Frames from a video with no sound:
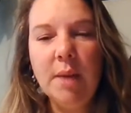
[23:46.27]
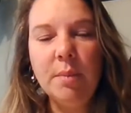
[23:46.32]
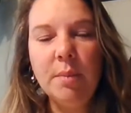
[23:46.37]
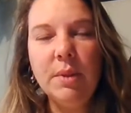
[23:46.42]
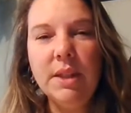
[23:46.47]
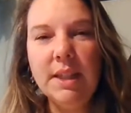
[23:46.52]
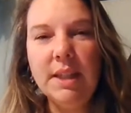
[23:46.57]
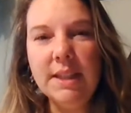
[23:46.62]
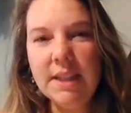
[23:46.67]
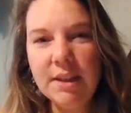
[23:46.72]

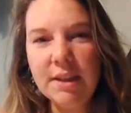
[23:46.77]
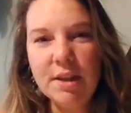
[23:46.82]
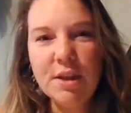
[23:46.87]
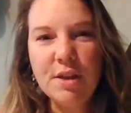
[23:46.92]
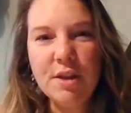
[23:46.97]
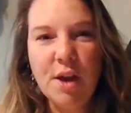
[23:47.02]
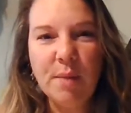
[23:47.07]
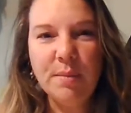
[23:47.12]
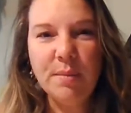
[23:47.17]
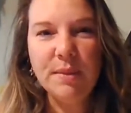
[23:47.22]
please hit the
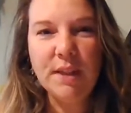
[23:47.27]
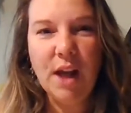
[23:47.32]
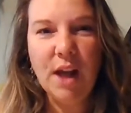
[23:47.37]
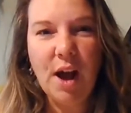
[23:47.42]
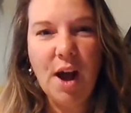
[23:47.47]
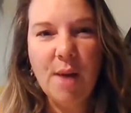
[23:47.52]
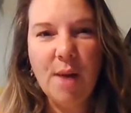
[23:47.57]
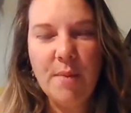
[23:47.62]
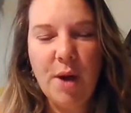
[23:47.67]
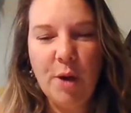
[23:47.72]
thumbs
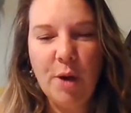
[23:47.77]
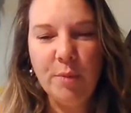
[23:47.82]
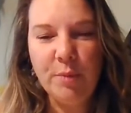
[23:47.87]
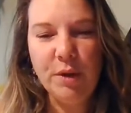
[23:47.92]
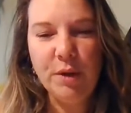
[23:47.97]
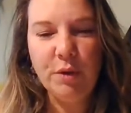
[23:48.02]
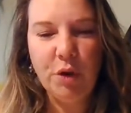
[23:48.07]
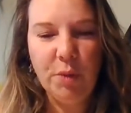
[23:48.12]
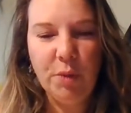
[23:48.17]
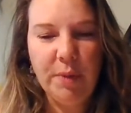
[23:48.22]
up, help
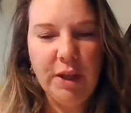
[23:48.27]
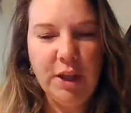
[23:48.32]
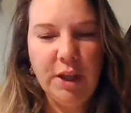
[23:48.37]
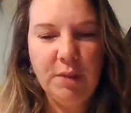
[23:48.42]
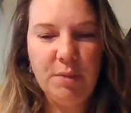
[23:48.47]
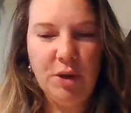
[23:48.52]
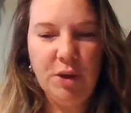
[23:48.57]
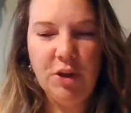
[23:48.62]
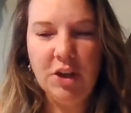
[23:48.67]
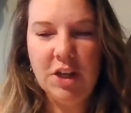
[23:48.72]
me grow my
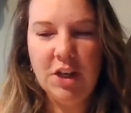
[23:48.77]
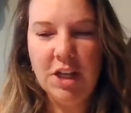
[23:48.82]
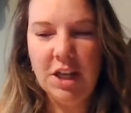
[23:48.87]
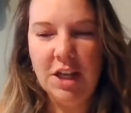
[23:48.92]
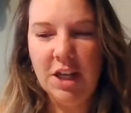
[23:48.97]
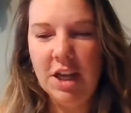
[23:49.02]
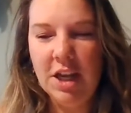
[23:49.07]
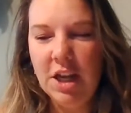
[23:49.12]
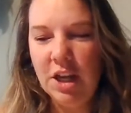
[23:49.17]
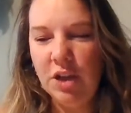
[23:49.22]

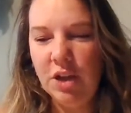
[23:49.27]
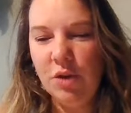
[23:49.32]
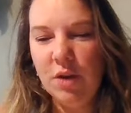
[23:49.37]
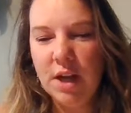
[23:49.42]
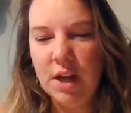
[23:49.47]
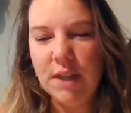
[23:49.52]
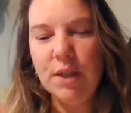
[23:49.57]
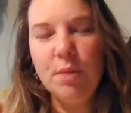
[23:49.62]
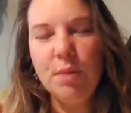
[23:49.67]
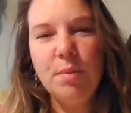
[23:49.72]
community. You
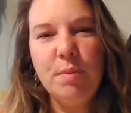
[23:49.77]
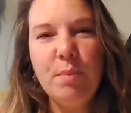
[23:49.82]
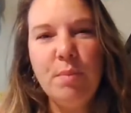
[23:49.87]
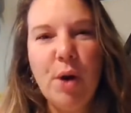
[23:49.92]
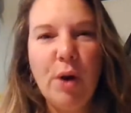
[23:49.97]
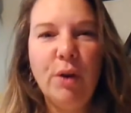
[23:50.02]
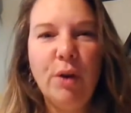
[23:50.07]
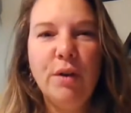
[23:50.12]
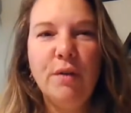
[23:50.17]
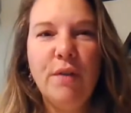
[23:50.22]
guys will be
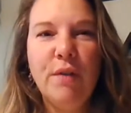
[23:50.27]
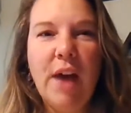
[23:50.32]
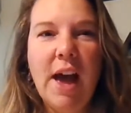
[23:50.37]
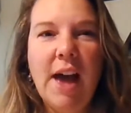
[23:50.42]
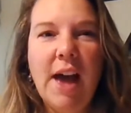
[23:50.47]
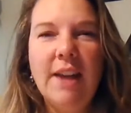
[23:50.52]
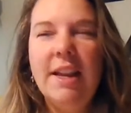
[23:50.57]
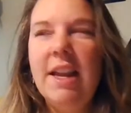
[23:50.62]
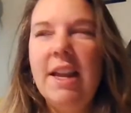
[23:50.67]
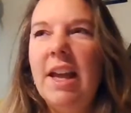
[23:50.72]
part of
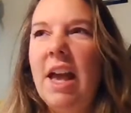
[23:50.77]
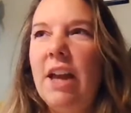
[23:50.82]
that.